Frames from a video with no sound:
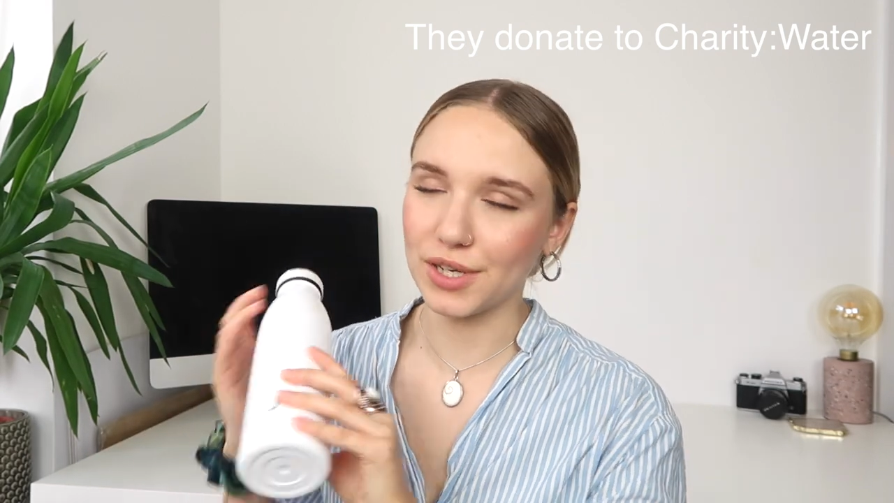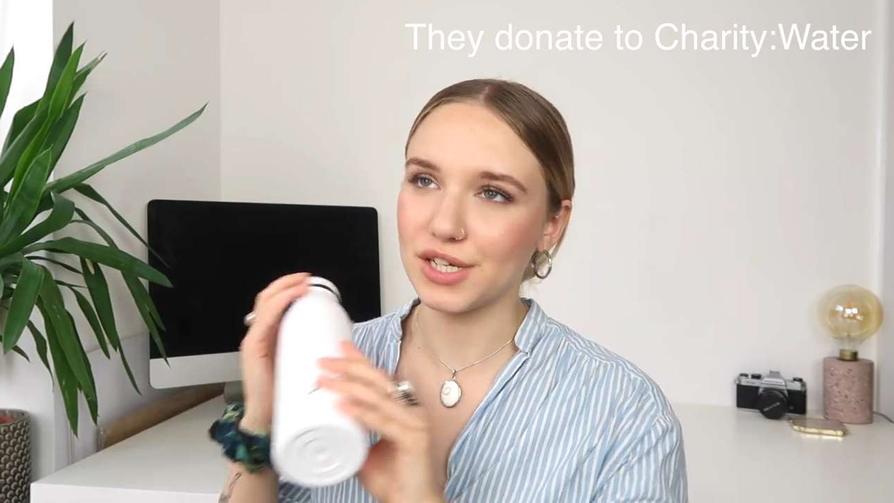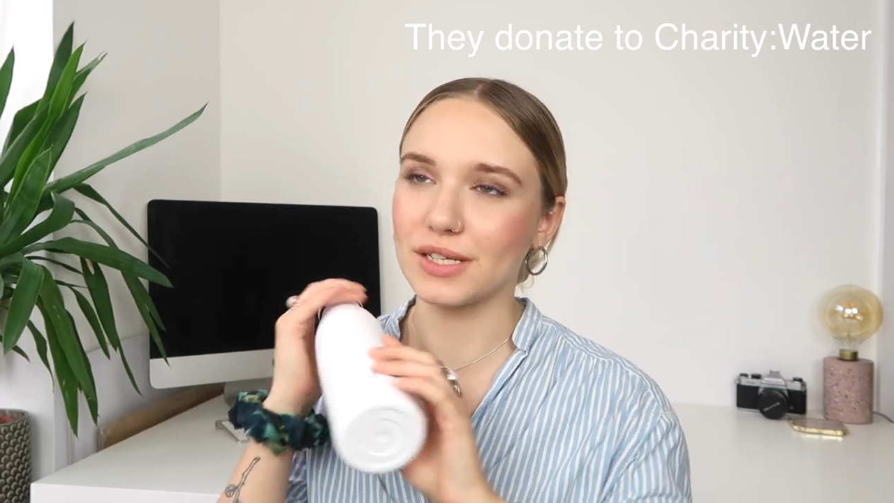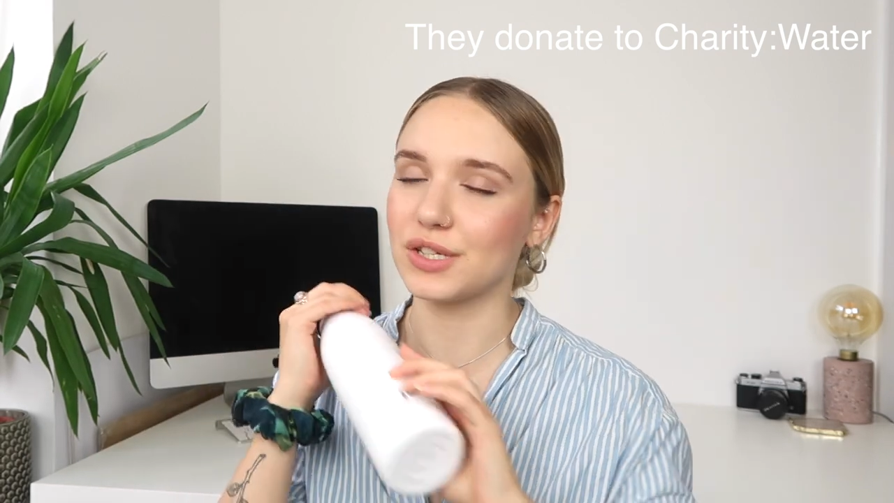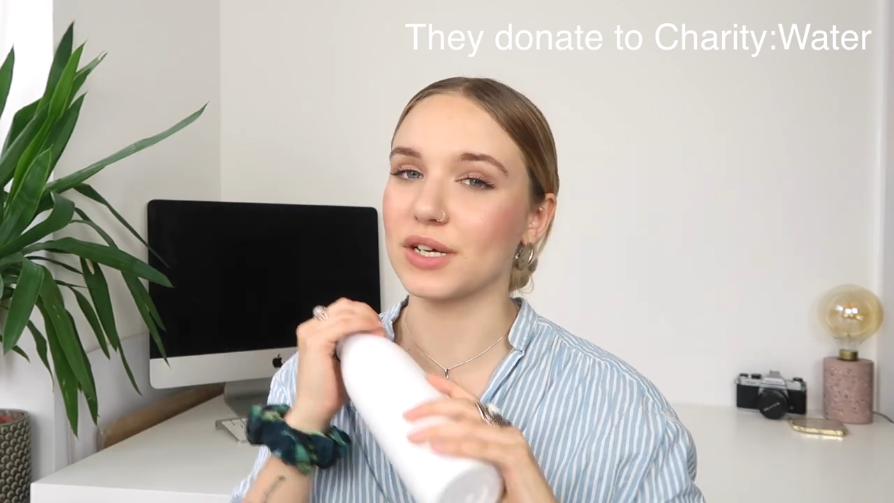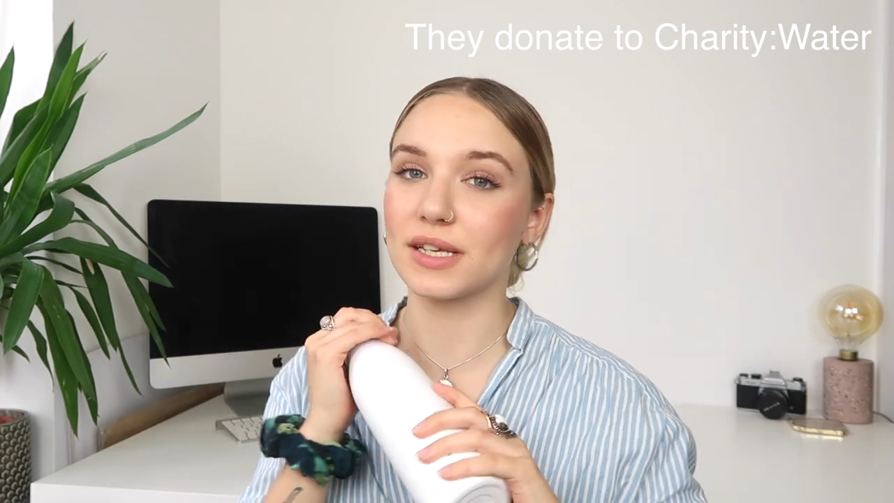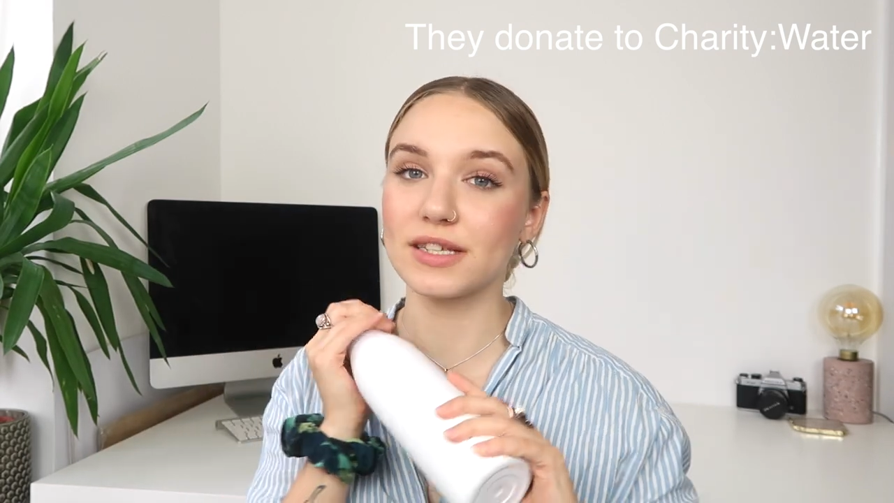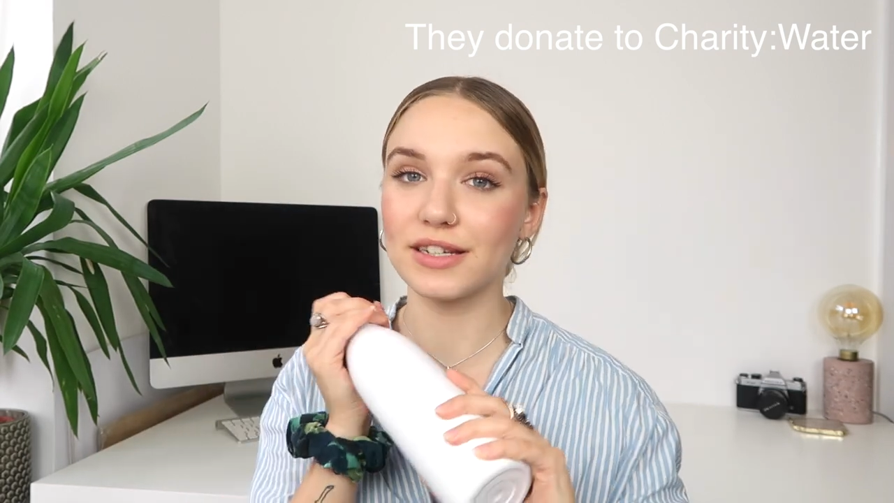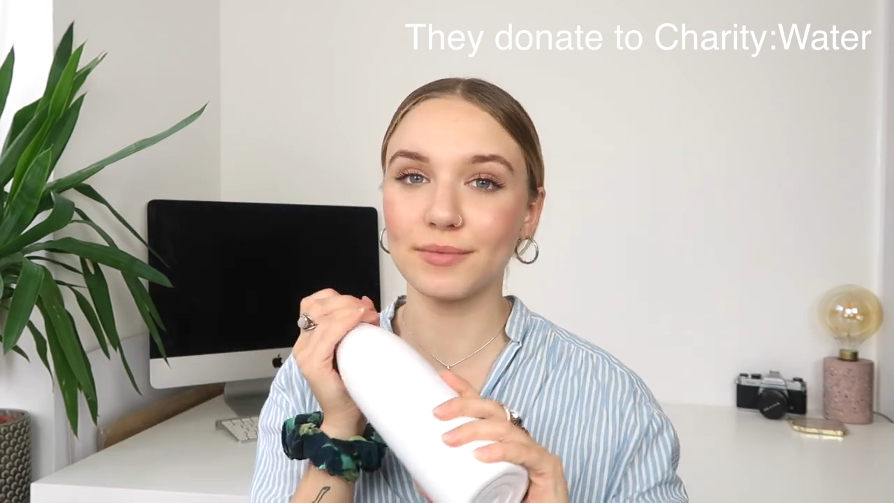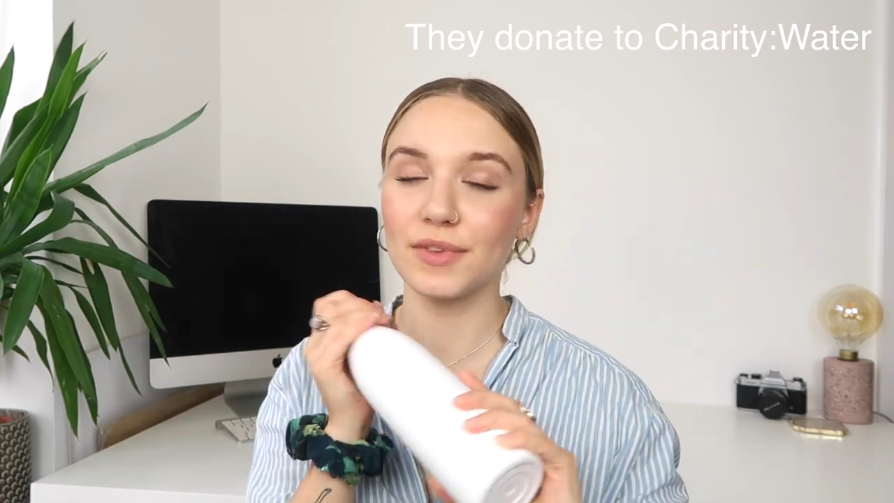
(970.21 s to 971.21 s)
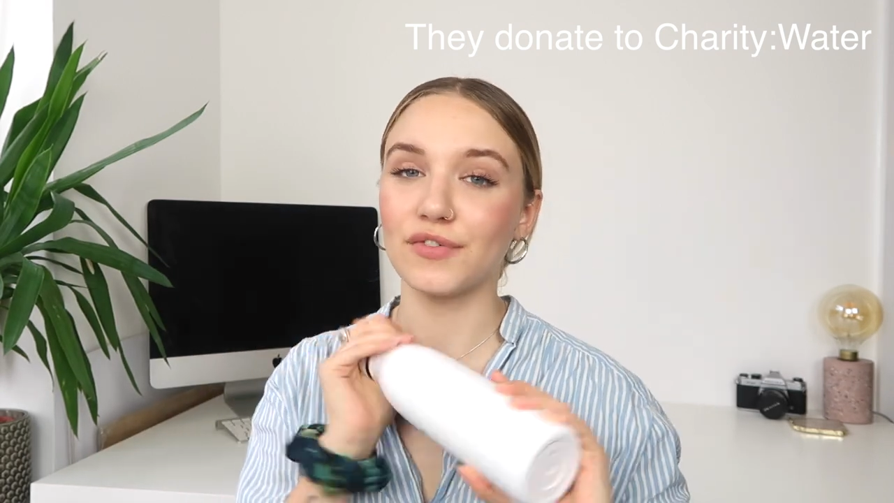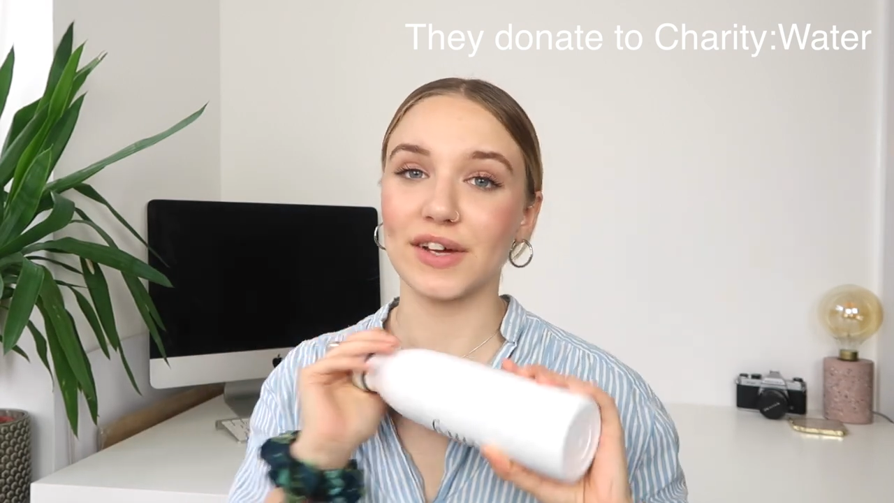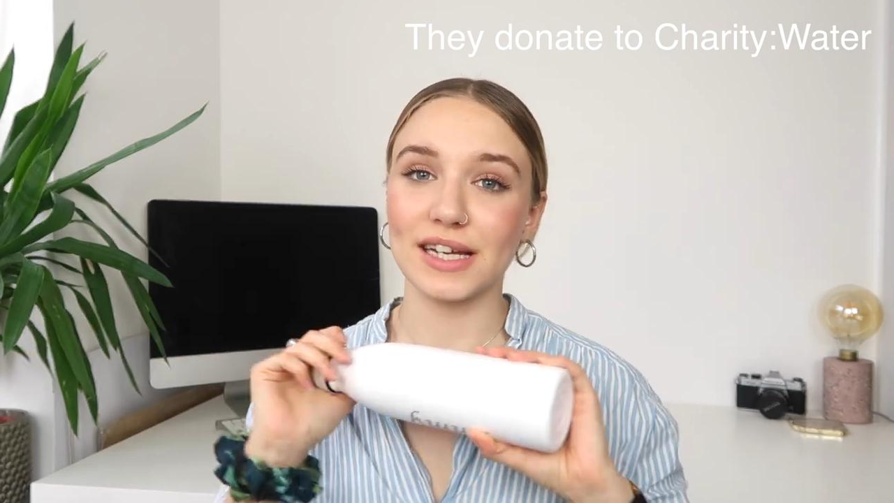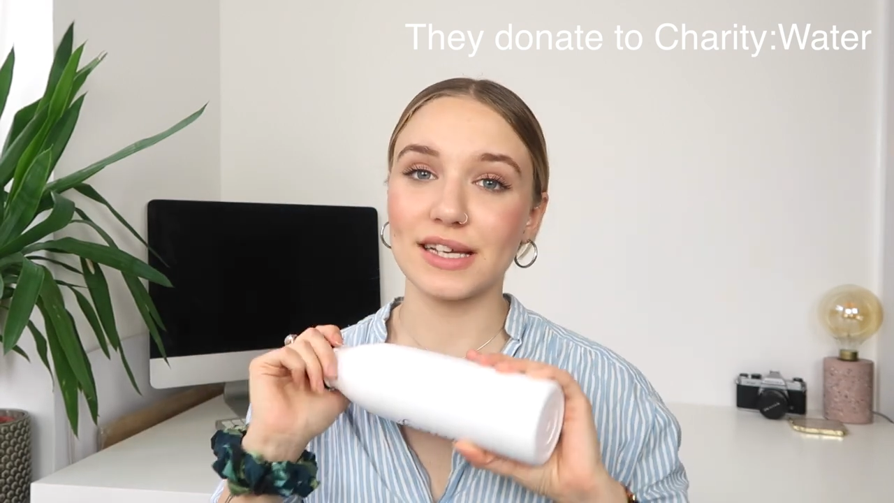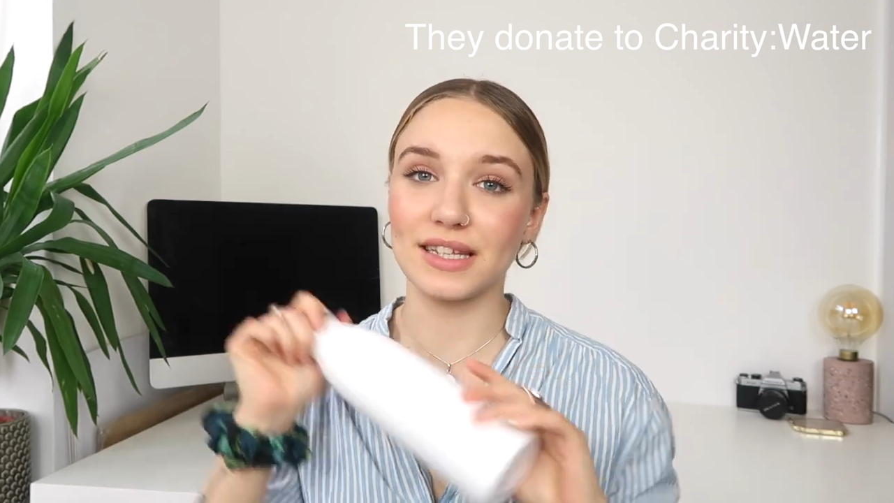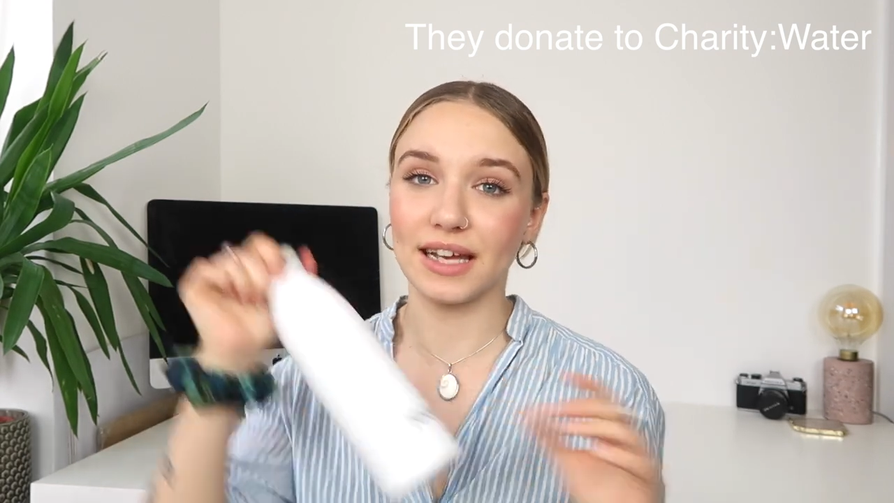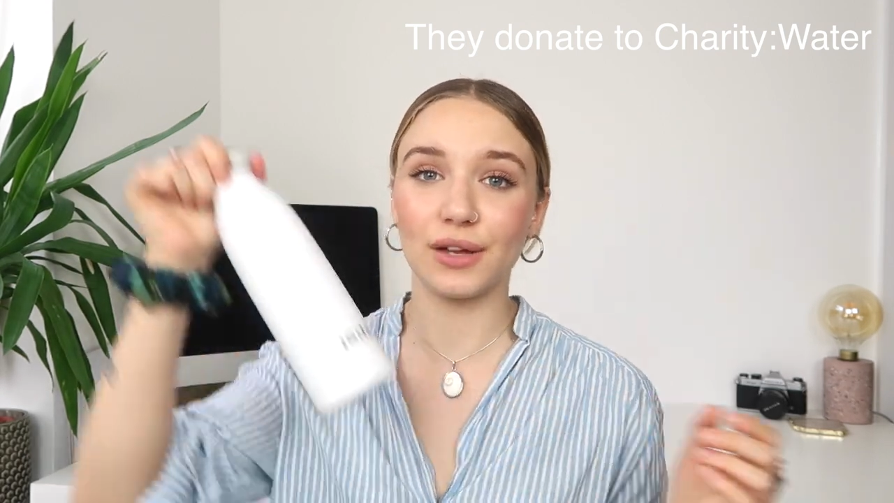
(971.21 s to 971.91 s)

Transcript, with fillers: which is just fantastic.